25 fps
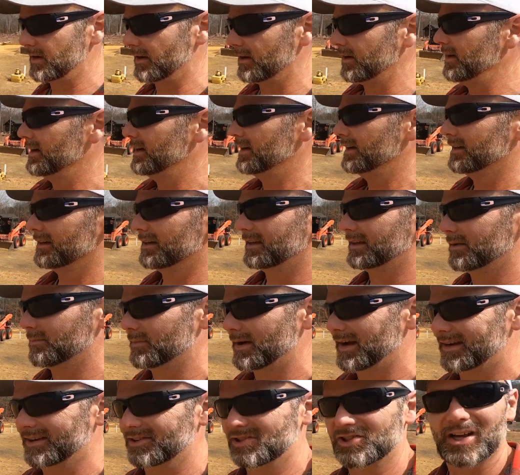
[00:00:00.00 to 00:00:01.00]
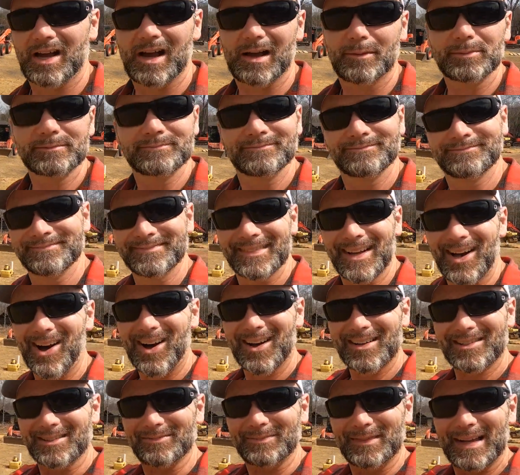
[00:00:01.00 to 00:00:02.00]
here in the Mega Shop.
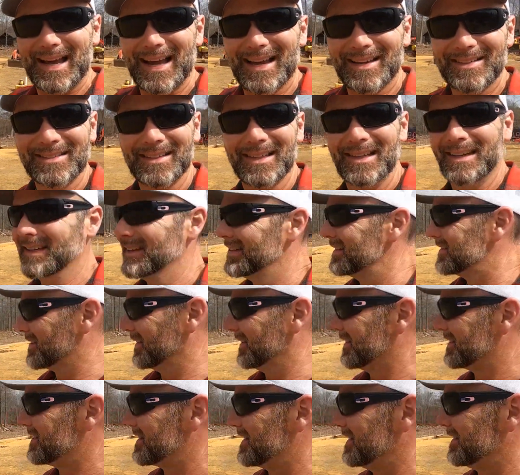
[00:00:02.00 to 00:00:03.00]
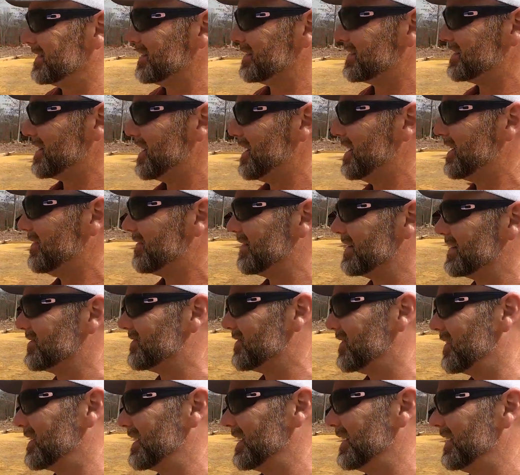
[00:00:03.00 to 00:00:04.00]
Awesome, guys. So let's get this concrete
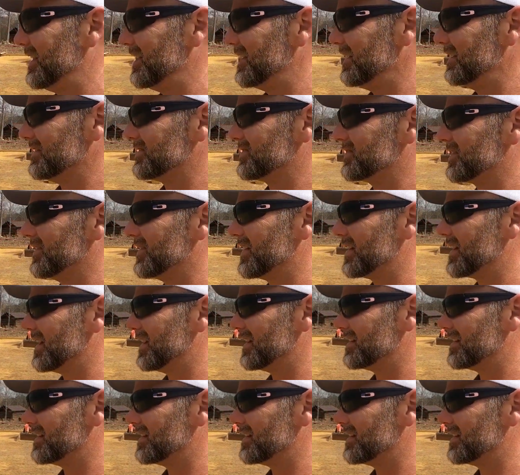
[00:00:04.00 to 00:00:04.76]
truck in here and show you